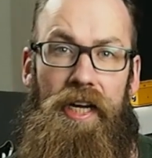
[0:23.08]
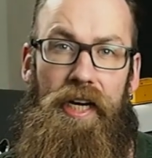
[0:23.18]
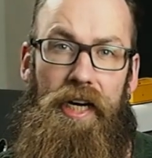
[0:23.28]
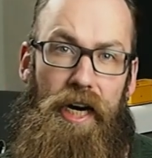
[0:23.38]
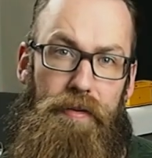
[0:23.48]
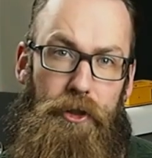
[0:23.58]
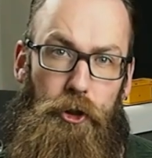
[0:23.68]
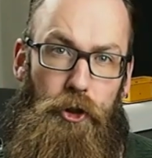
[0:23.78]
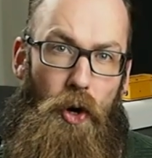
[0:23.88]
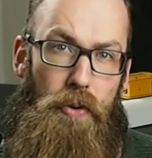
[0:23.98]
I will
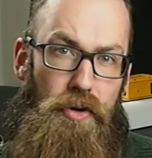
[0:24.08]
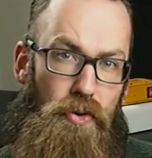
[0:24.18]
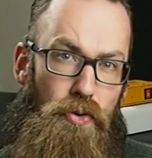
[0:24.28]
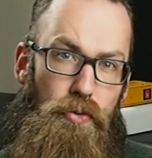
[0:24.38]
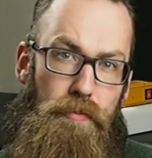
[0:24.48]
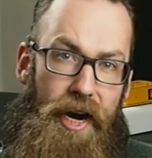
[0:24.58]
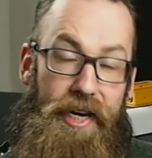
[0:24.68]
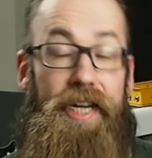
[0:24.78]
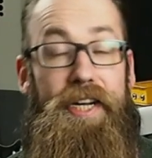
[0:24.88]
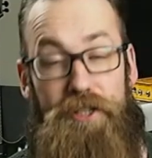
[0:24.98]
show you my
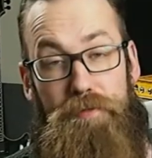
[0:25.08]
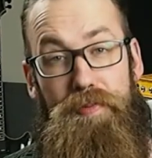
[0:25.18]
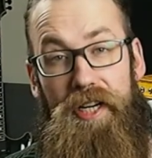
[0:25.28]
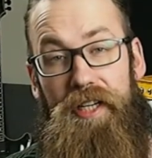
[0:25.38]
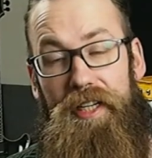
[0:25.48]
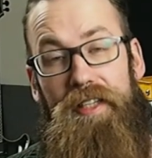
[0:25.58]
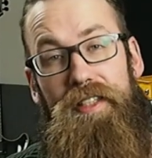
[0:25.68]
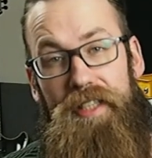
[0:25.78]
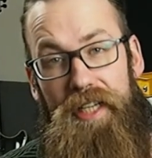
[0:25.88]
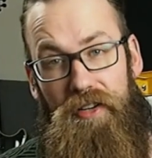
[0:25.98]
ESP and
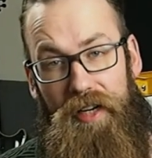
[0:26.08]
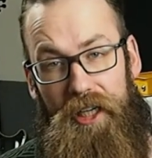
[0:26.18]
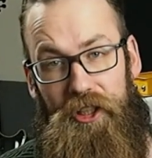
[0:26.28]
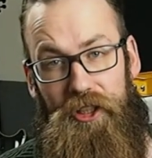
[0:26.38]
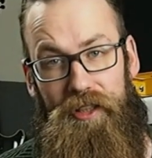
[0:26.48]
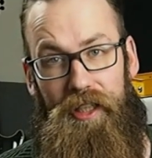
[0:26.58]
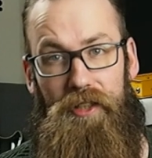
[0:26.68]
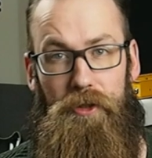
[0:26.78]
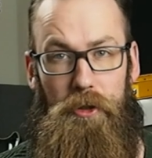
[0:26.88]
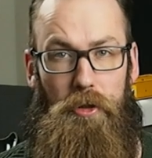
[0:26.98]
LTD collection and
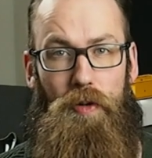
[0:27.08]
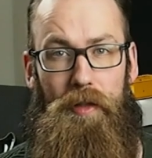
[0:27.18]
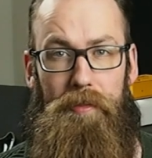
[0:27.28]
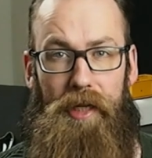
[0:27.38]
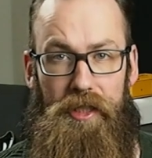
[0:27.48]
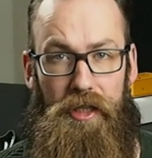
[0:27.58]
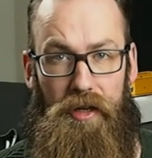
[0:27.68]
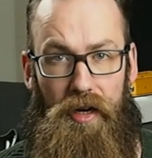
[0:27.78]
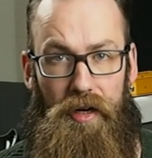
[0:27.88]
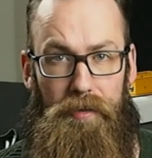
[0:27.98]
also one bass
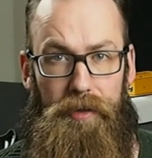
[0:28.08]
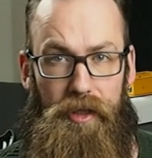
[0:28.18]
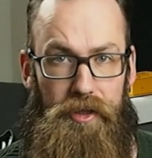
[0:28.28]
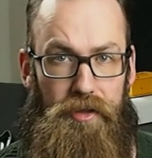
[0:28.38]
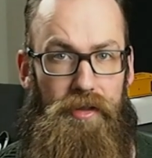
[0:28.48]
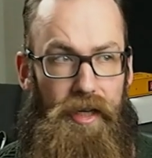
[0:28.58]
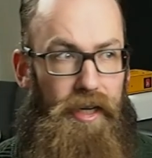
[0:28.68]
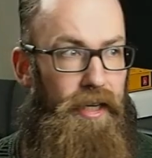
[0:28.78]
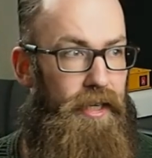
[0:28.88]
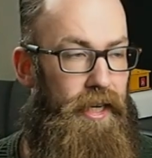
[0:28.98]
guitar because
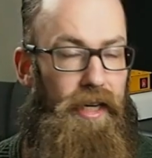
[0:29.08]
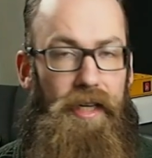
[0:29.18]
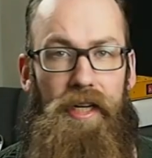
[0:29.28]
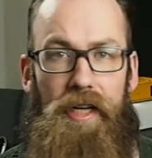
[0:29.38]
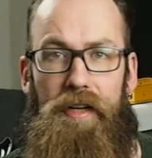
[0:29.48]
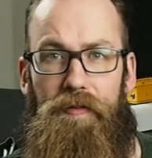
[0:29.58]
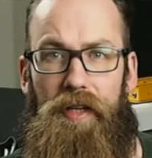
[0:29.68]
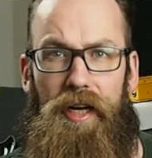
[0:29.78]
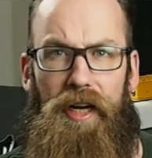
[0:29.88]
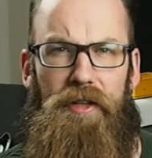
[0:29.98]
I
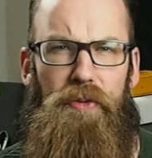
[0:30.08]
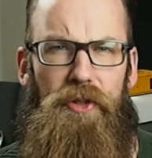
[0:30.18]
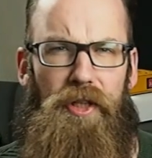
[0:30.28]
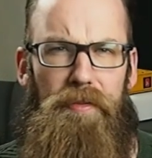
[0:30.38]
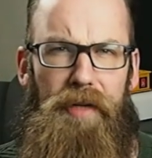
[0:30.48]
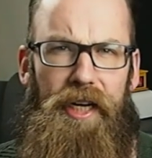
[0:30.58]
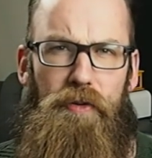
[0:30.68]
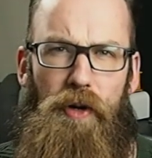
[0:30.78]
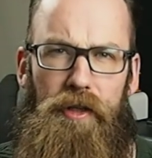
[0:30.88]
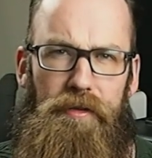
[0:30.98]
would not make
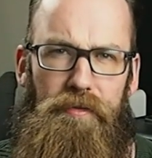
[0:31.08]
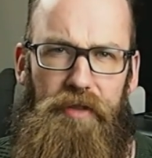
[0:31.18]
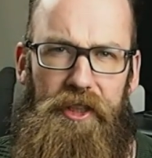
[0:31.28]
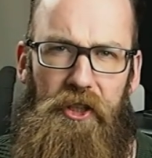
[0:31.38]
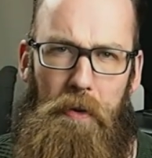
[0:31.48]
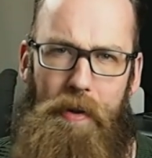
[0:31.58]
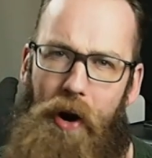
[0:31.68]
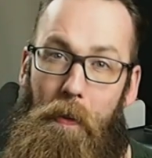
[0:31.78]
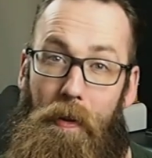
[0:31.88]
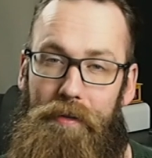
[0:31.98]
one video
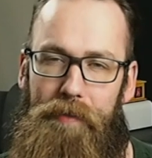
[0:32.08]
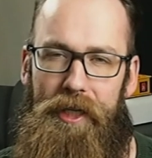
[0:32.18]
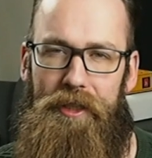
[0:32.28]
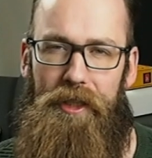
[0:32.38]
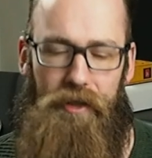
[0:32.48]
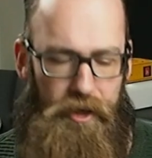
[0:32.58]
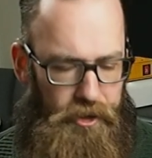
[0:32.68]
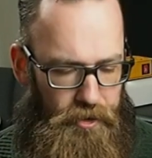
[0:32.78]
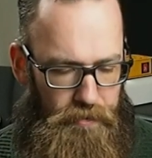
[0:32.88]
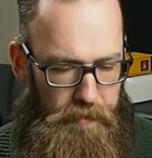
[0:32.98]
about one bass guitar,
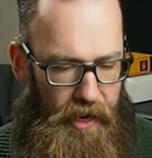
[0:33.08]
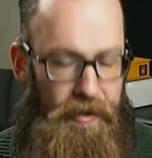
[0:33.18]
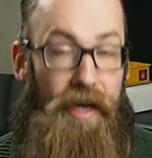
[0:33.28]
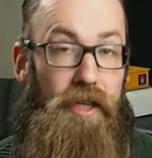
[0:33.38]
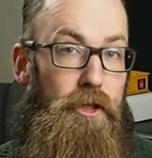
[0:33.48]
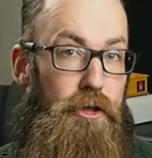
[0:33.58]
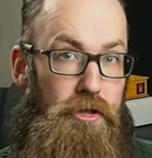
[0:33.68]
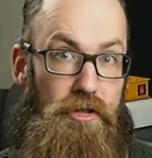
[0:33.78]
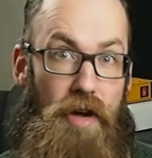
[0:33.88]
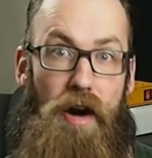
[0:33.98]
so maybe I can
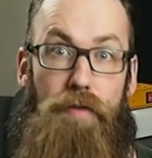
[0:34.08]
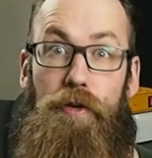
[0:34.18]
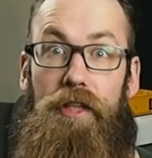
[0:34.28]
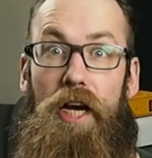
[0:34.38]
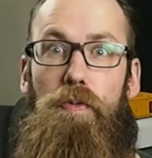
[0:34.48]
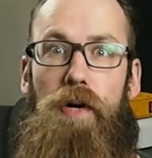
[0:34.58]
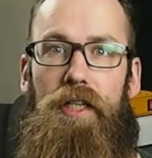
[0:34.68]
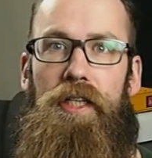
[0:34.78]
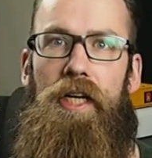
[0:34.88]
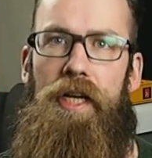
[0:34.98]
just start off with that
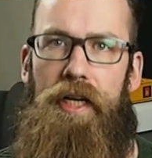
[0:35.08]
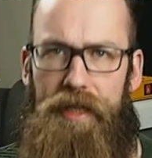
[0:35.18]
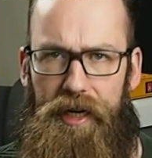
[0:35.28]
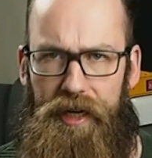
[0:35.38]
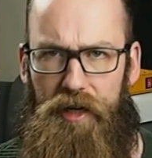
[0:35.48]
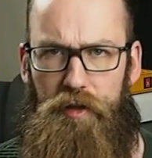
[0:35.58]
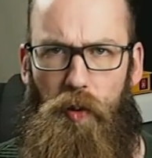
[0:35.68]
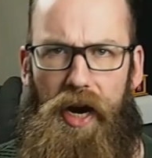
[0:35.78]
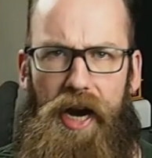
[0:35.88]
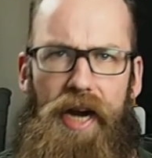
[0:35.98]
one, get it out of the
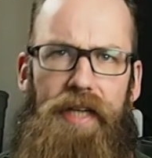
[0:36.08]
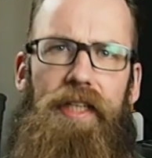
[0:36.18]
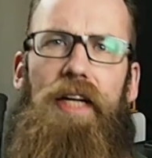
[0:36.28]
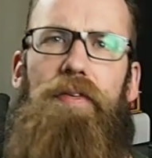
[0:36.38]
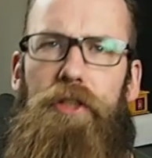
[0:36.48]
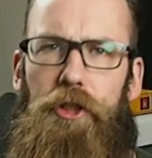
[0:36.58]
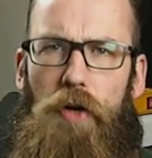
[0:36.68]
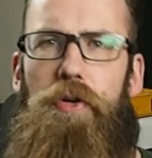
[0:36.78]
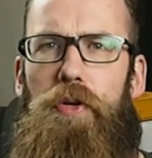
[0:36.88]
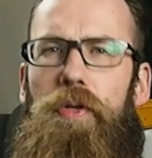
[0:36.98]
way, and then I will show
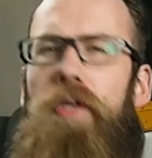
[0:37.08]
you